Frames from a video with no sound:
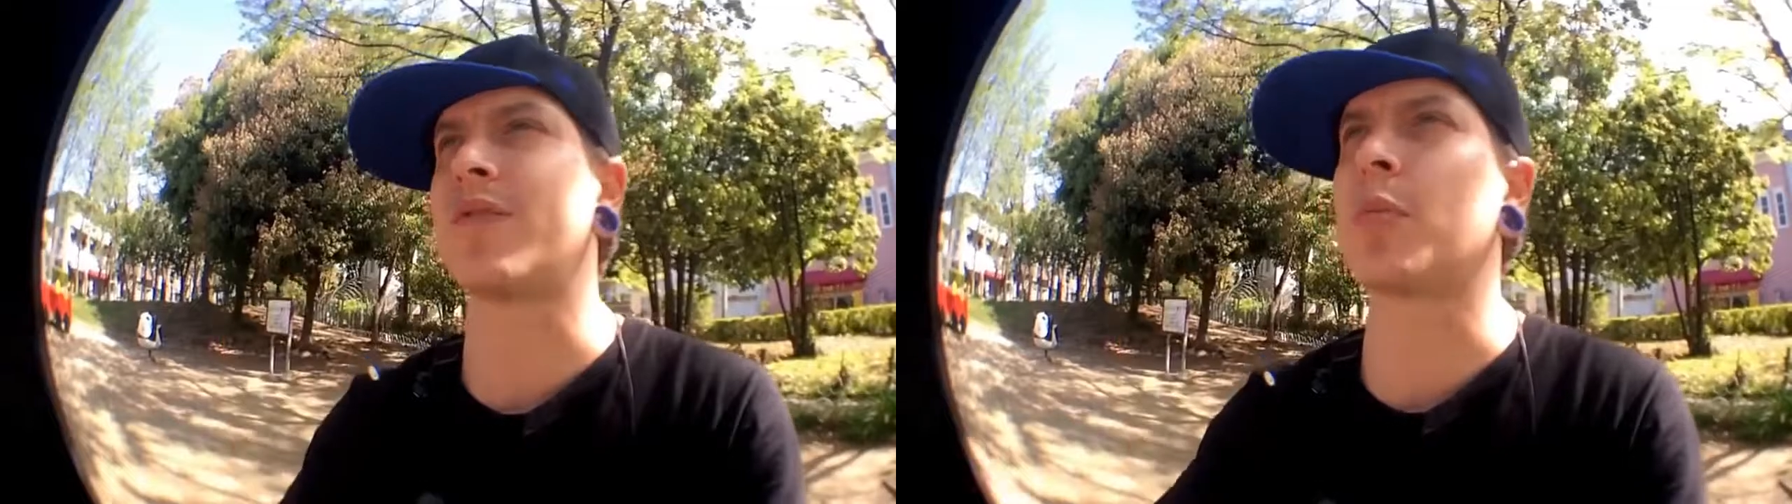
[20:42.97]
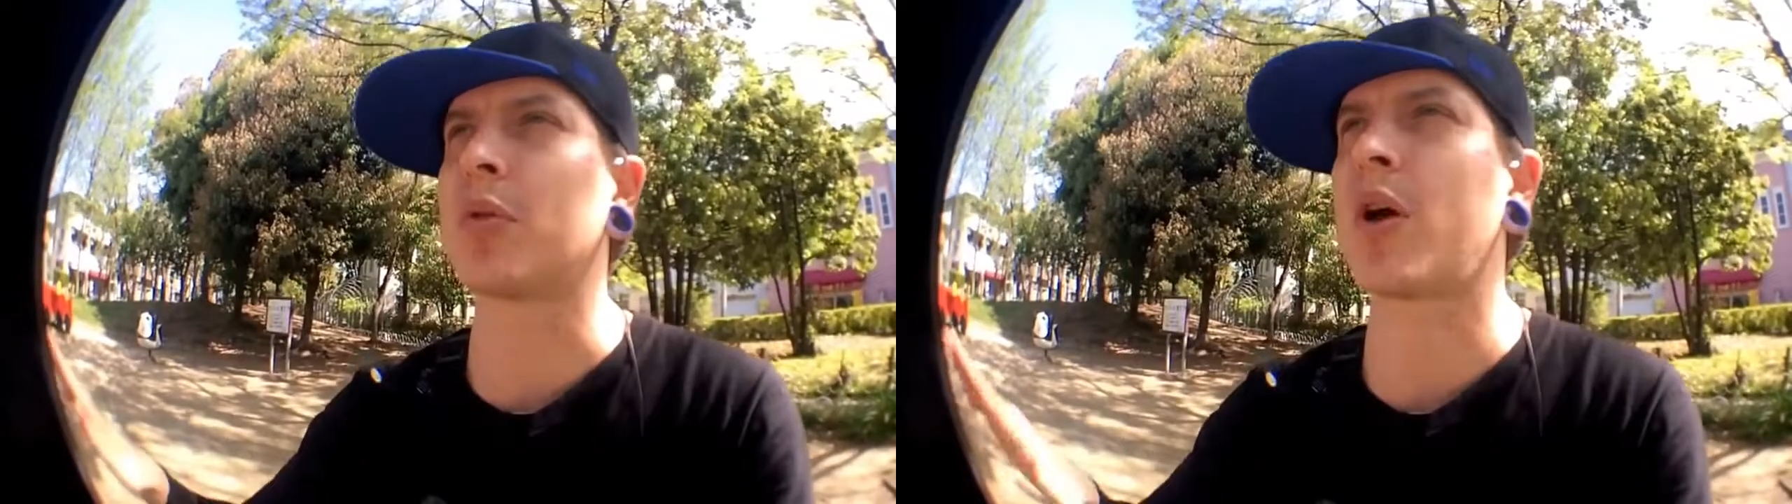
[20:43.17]

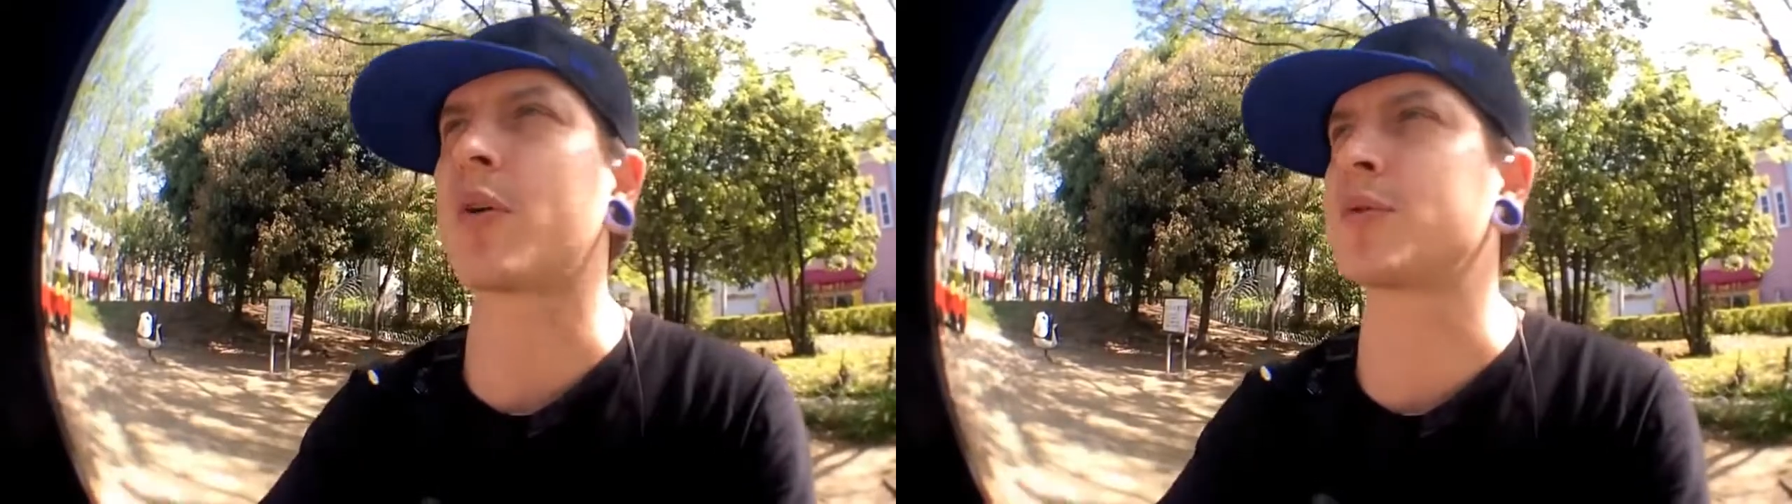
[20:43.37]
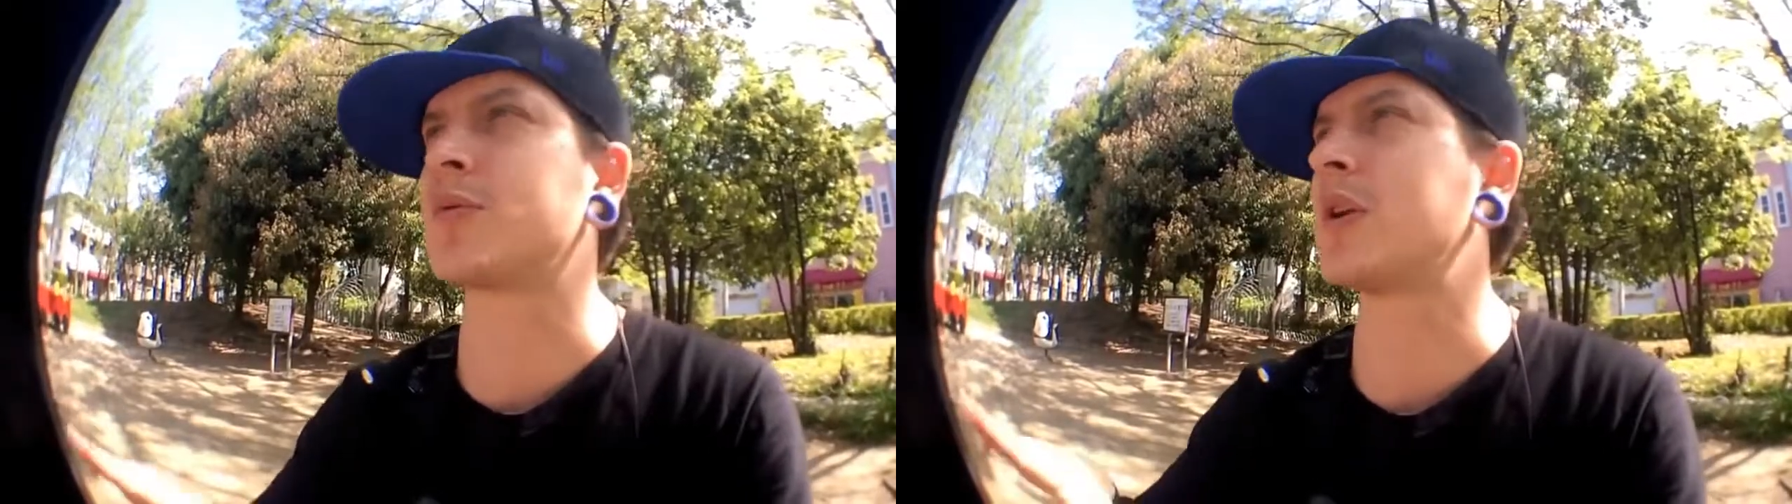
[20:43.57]
if the
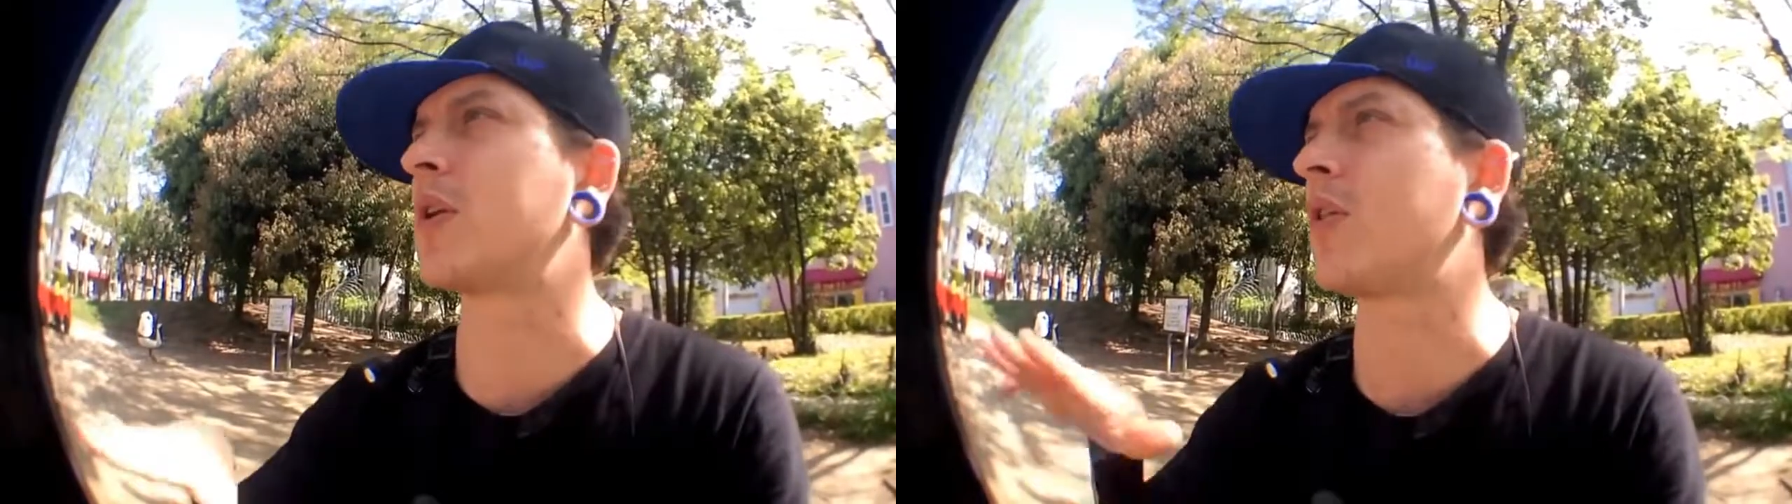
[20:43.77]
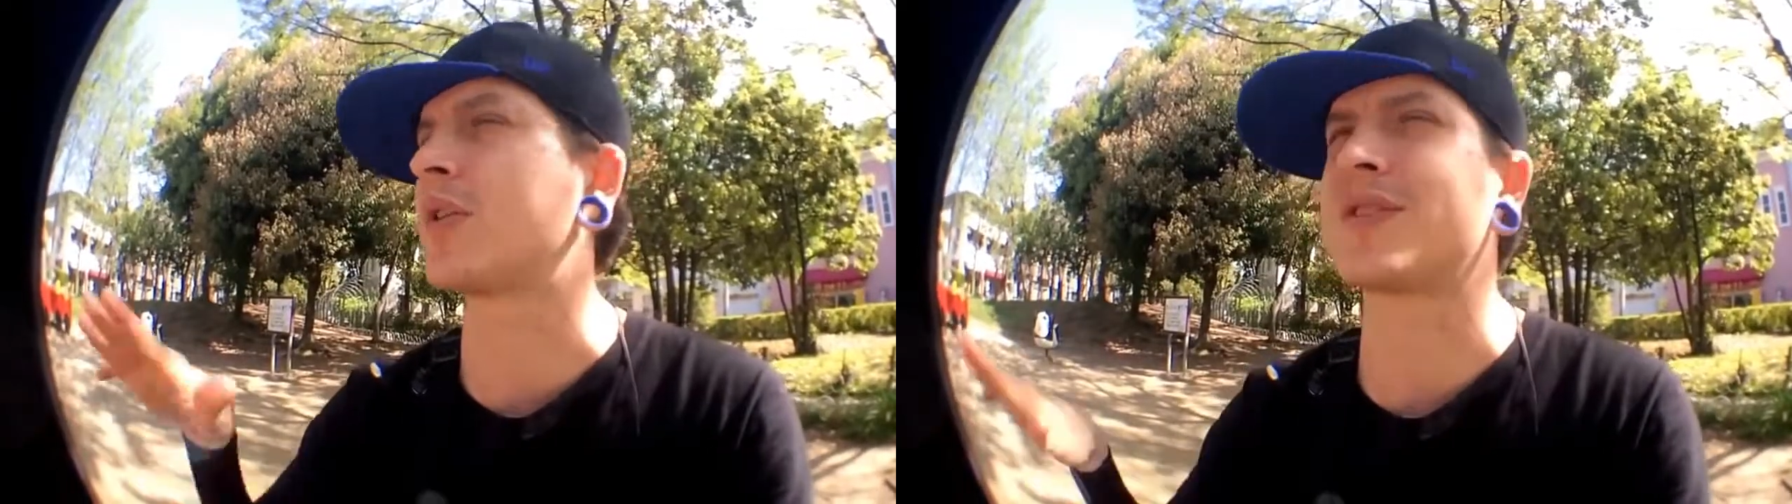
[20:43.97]
blog was written
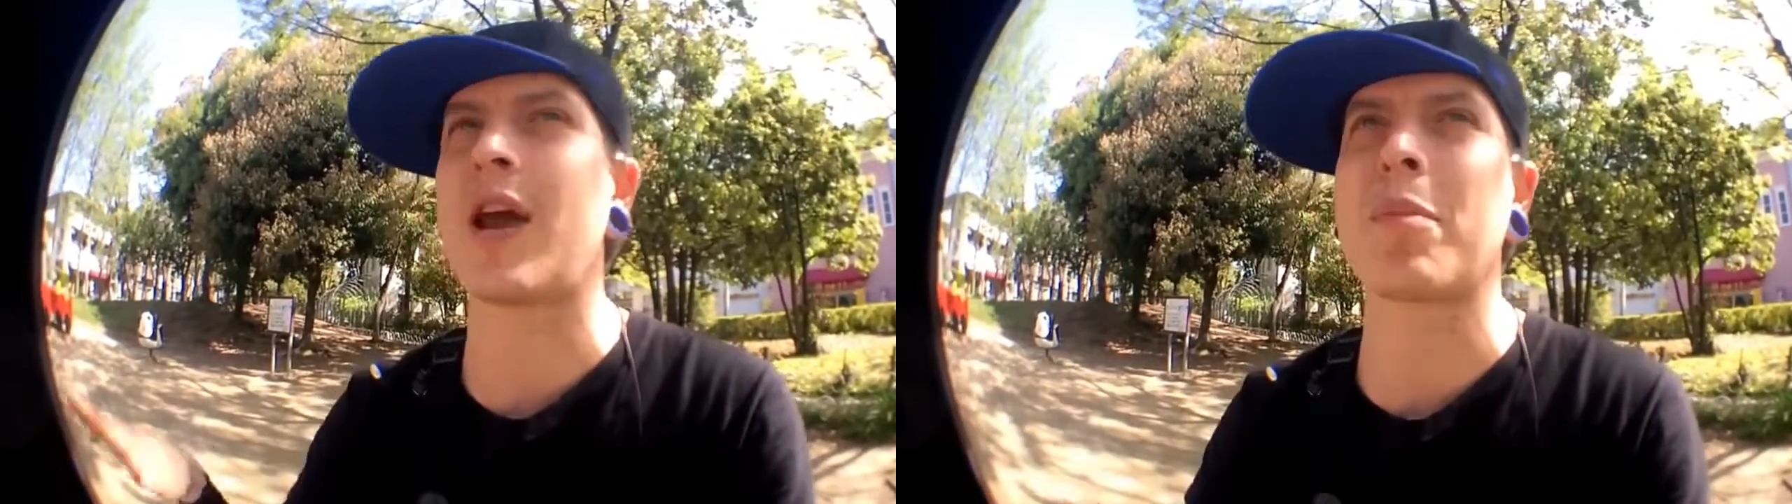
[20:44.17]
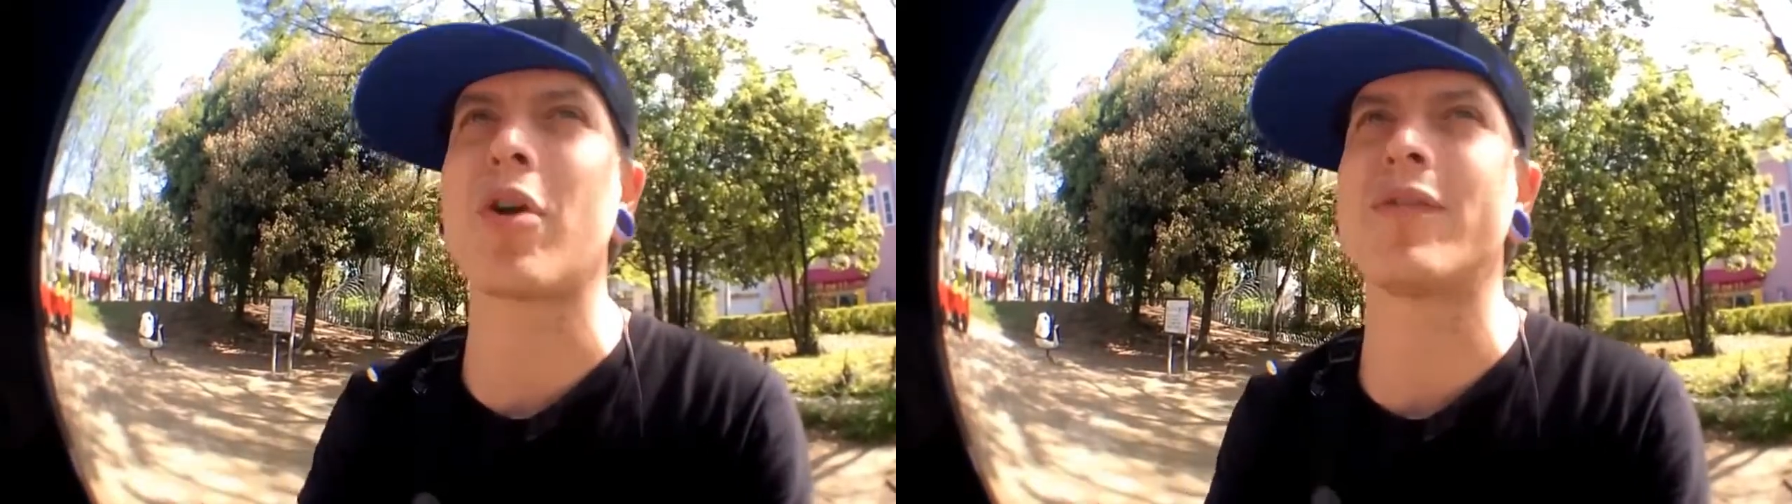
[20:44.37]
a long
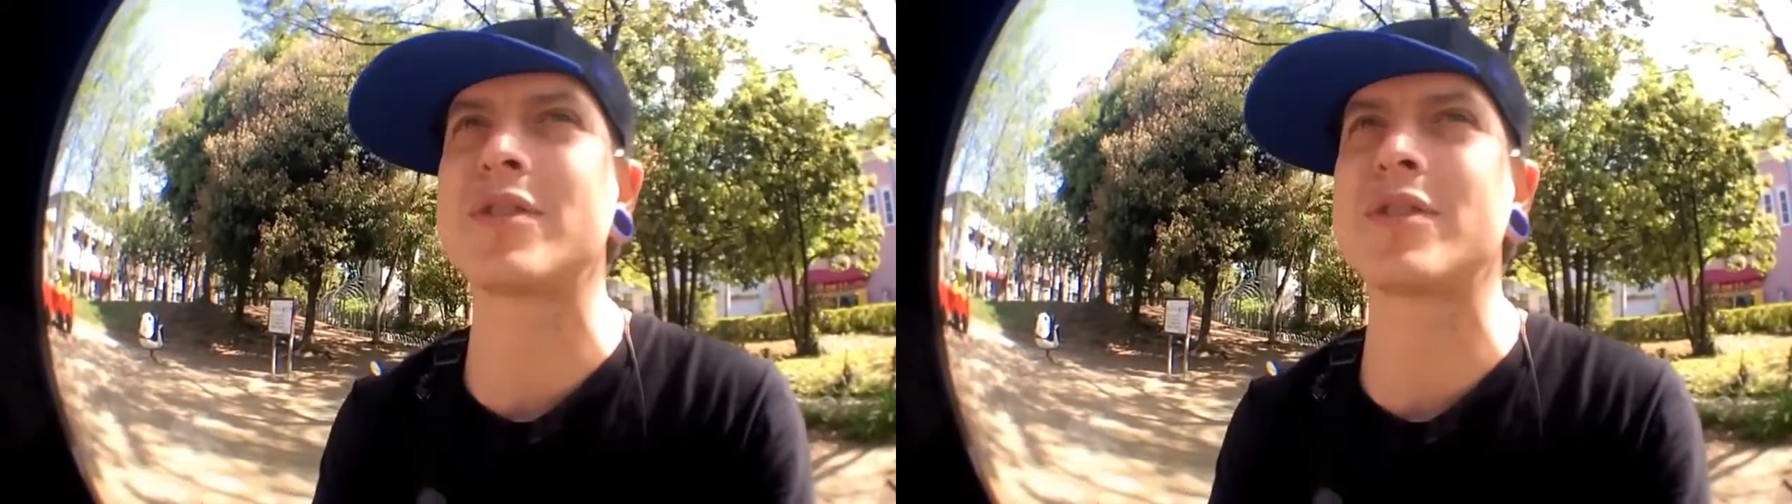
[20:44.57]
time ago.